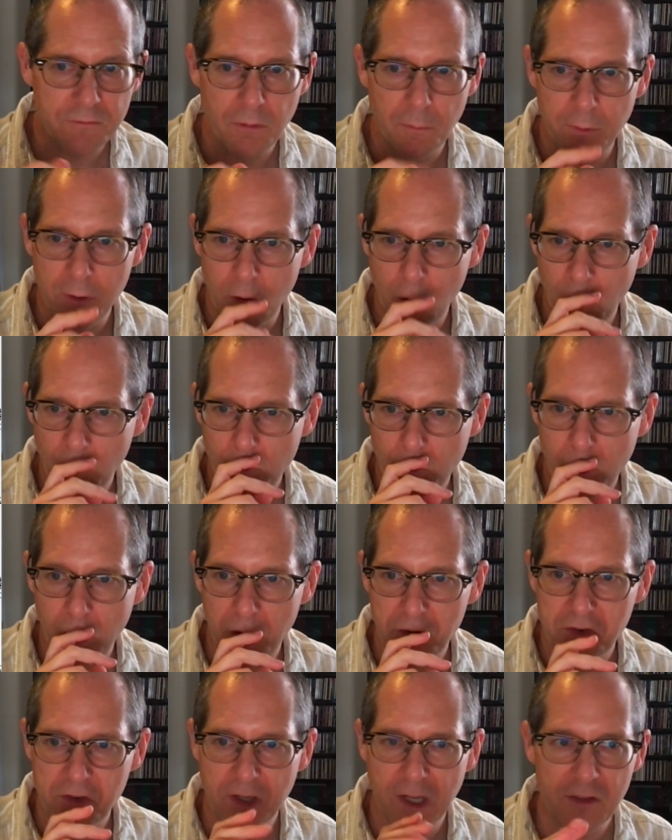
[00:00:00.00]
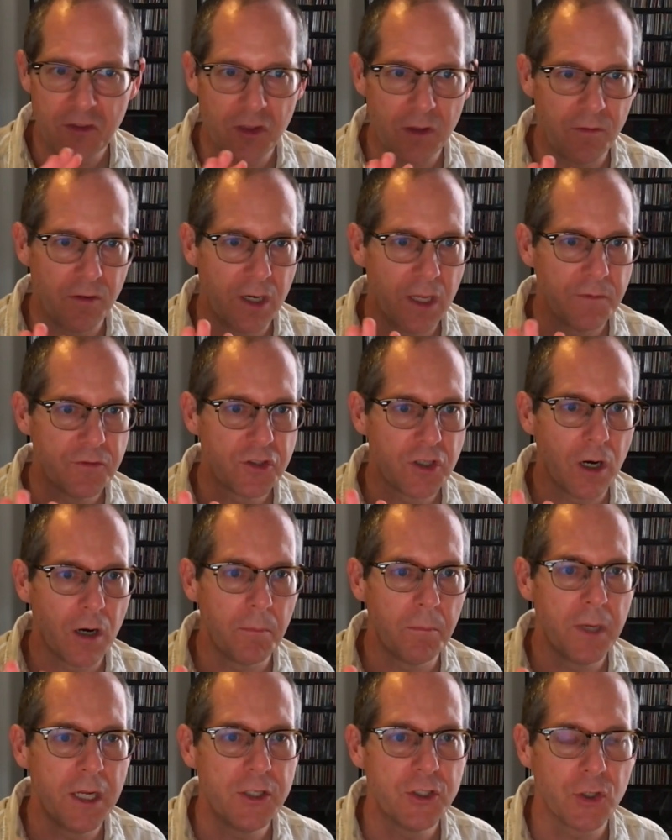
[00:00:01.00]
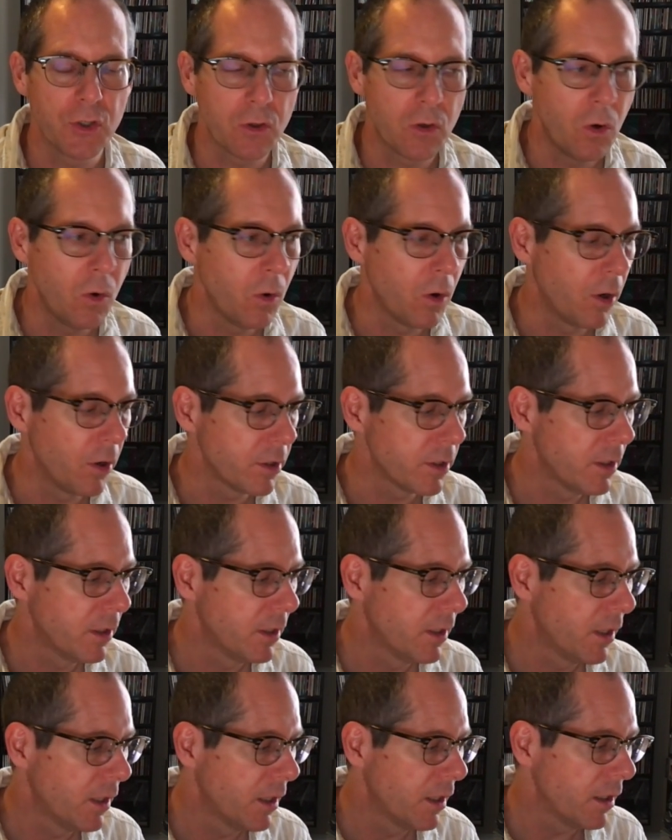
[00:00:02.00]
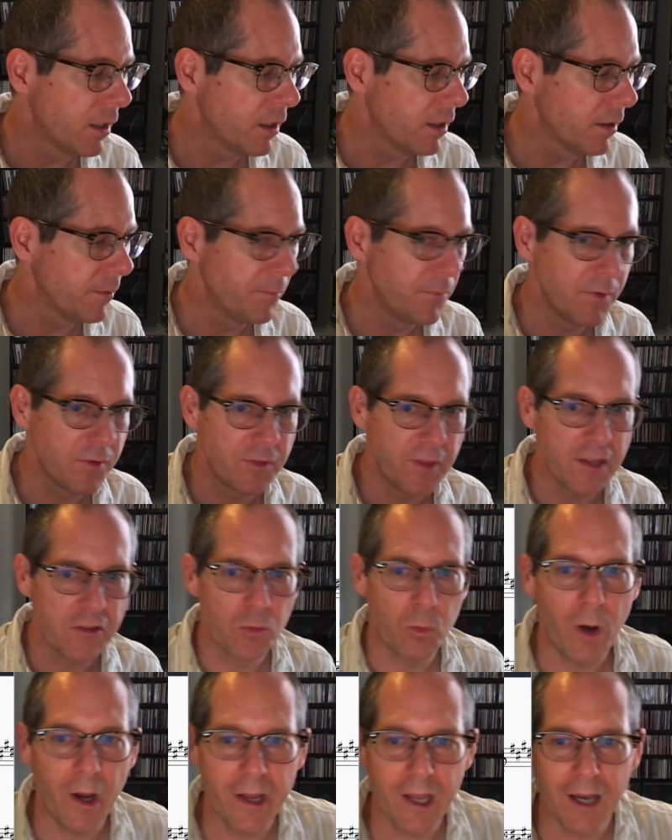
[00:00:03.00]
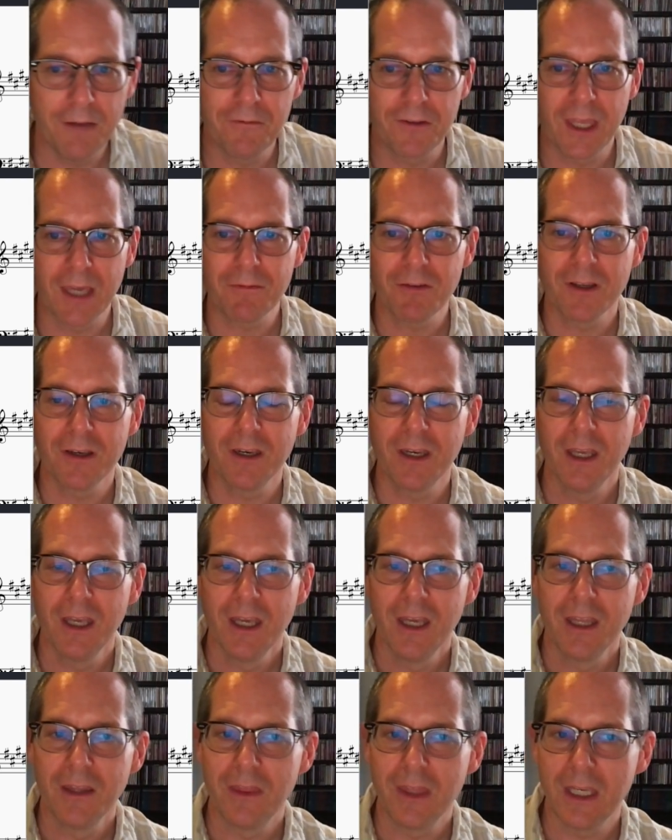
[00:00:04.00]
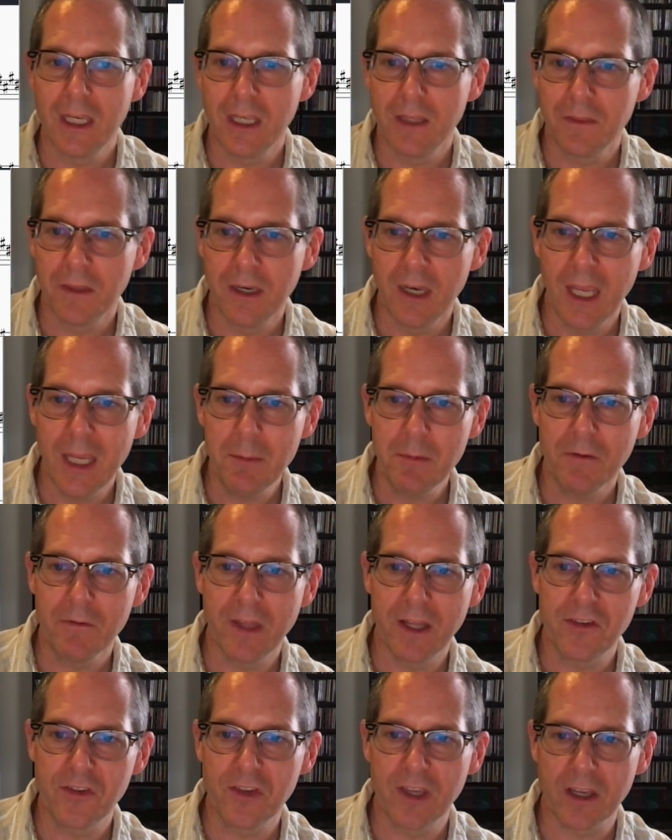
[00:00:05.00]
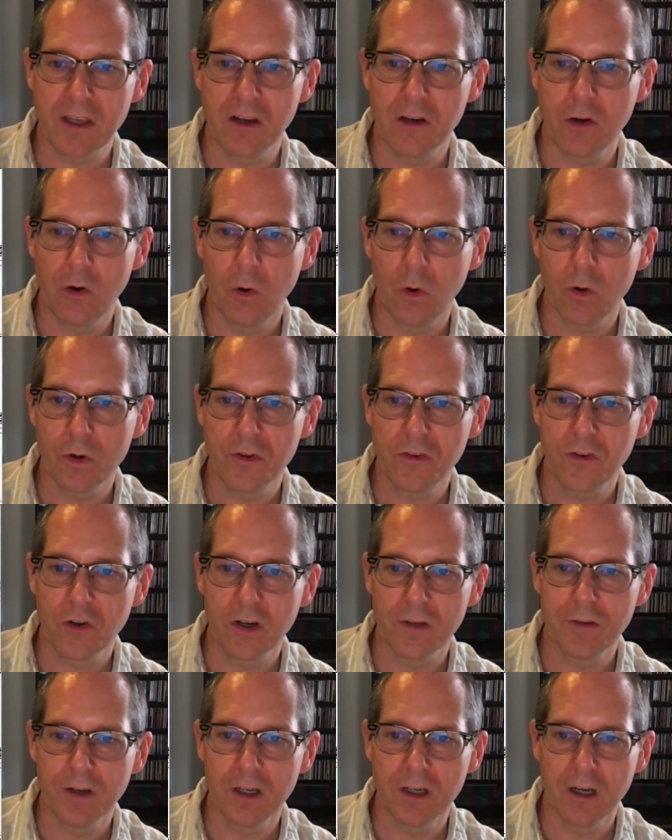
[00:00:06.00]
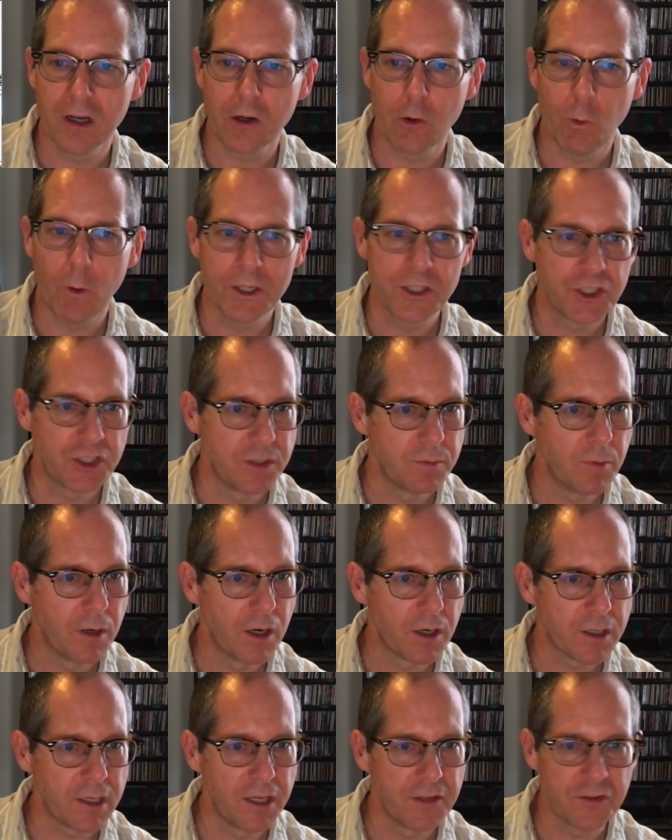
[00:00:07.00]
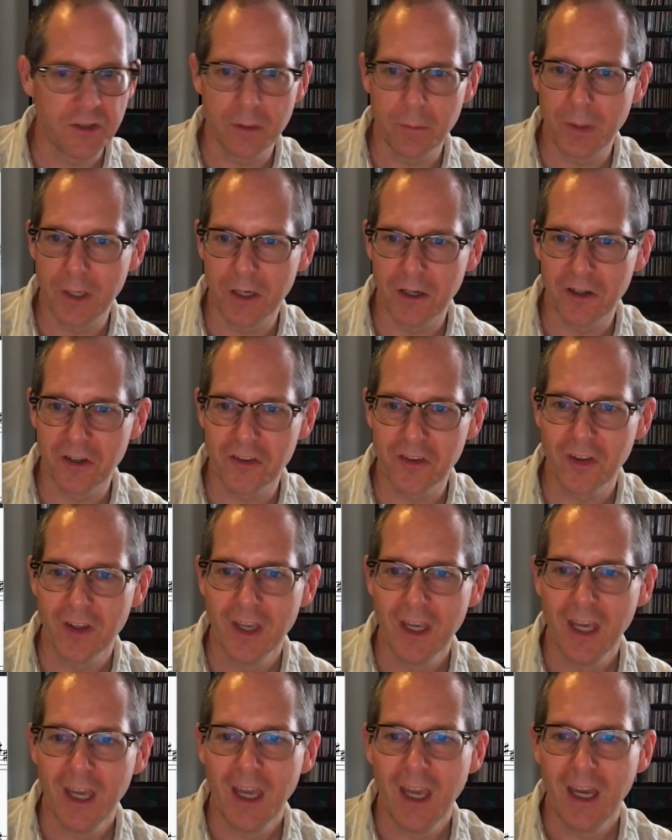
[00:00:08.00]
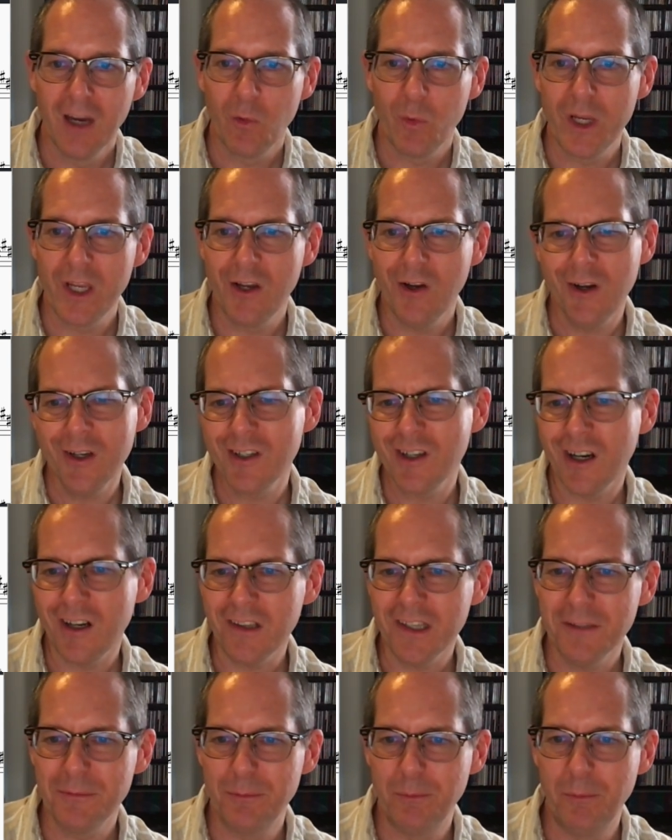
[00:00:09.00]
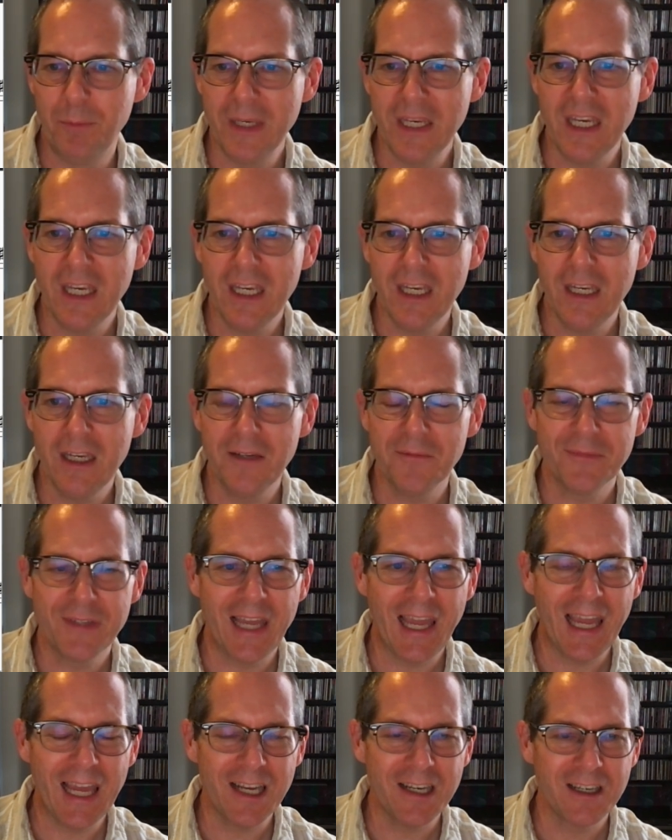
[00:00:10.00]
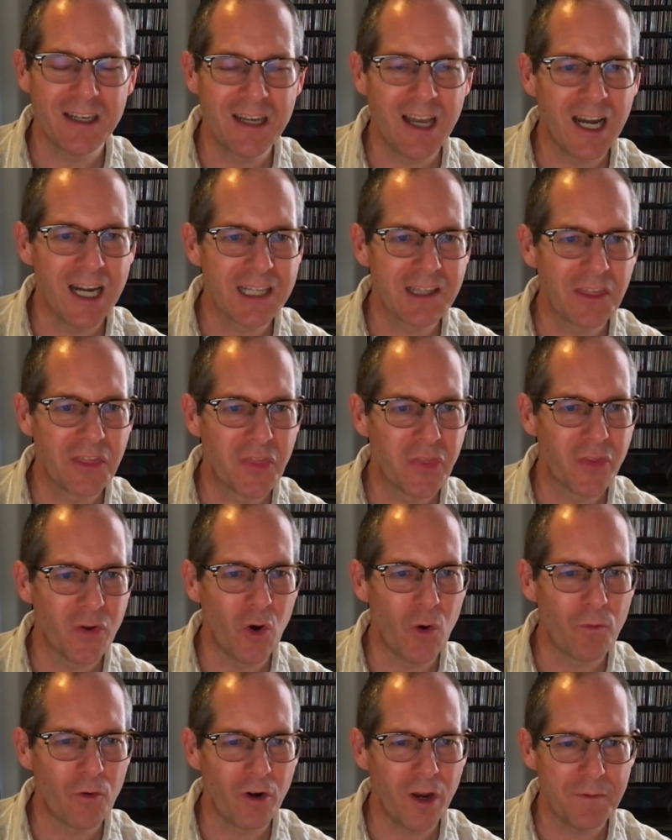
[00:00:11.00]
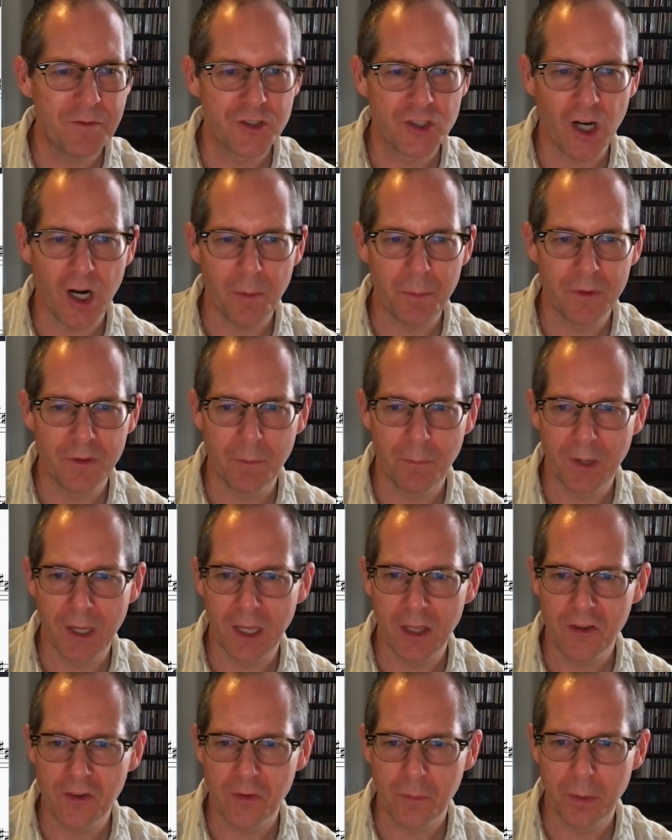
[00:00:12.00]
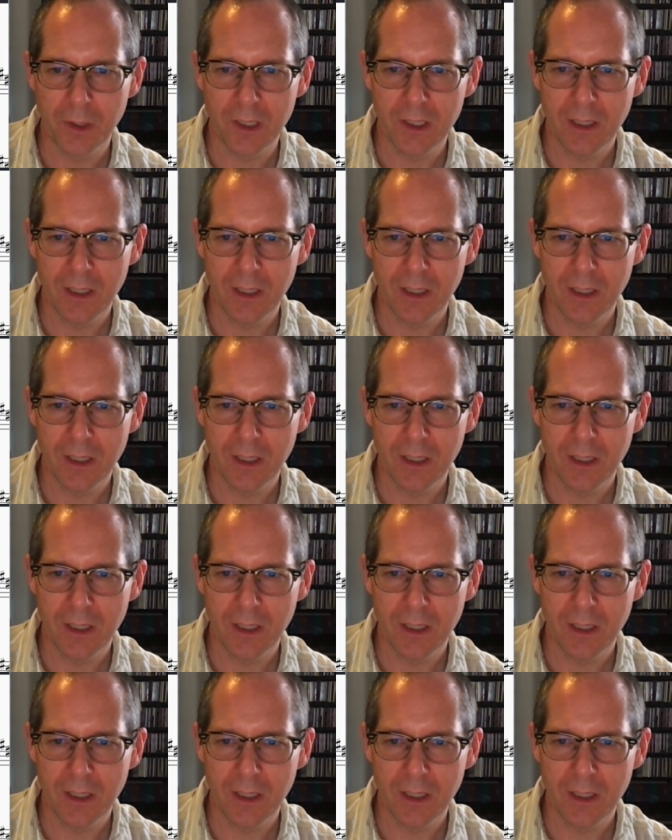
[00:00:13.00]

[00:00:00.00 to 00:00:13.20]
the overall sense of an F sharp major chord. That's why I've given the name of that second chord sort of a question mark as it appears. We could call it B, add a 9th over F sharp in the bass, but